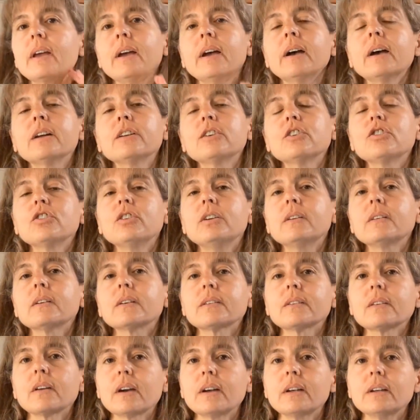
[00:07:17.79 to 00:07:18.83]
and she's
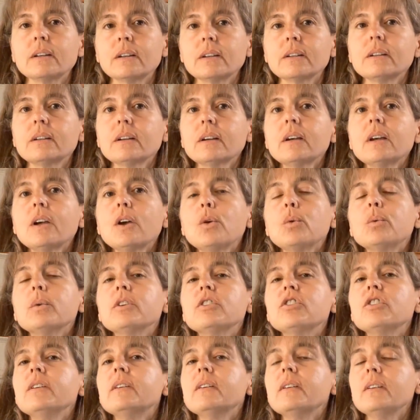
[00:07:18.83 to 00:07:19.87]
excited when
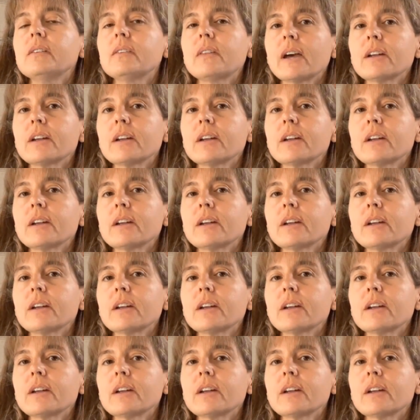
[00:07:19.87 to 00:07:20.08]
she sees